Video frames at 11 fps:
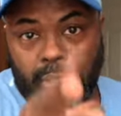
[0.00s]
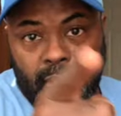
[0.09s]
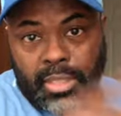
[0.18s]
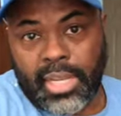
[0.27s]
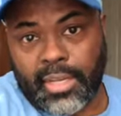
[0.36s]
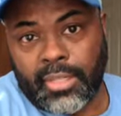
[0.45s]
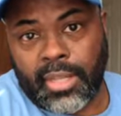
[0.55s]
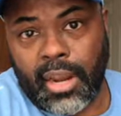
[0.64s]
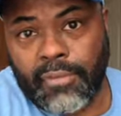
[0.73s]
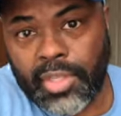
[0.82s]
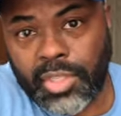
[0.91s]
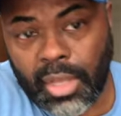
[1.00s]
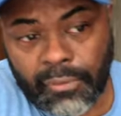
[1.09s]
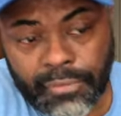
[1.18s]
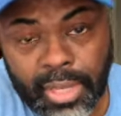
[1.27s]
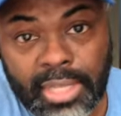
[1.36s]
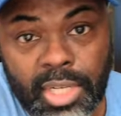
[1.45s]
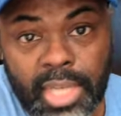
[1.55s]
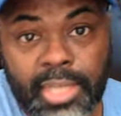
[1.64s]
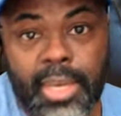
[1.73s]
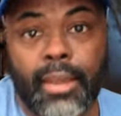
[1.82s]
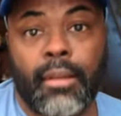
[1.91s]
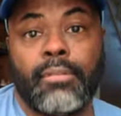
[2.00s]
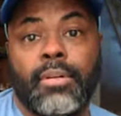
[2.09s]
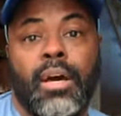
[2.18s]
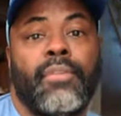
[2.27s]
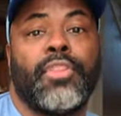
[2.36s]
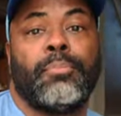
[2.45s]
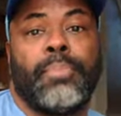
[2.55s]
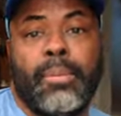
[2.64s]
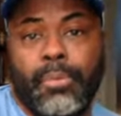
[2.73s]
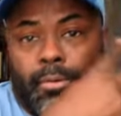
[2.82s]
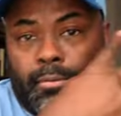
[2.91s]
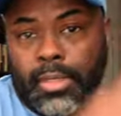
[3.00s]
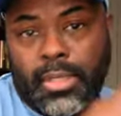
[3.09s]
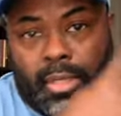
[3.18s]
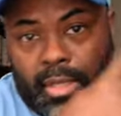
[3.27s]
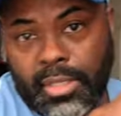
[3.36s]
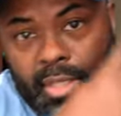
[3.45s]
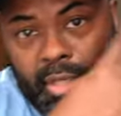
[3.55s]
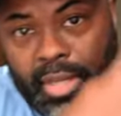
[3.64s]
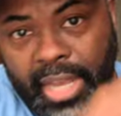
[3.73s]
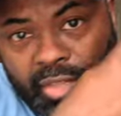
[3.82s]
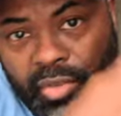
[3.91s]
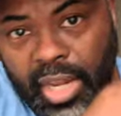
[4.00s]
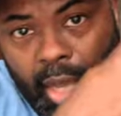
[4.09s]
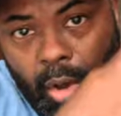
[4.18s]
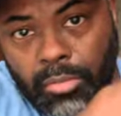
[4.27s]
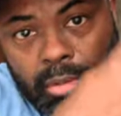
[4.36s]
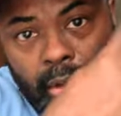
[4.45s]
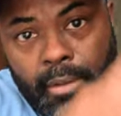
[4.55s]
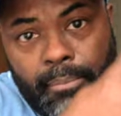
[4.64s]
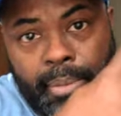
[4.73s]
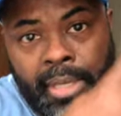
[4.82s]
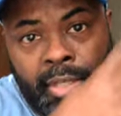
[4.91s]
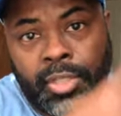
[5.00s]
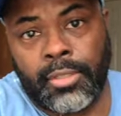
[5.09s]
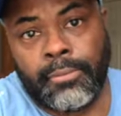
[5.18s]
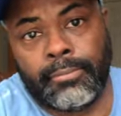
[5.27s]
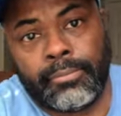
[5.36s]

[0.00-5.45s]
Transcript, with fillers: Take good care of yourself and take care of other people. Until the next video, peace.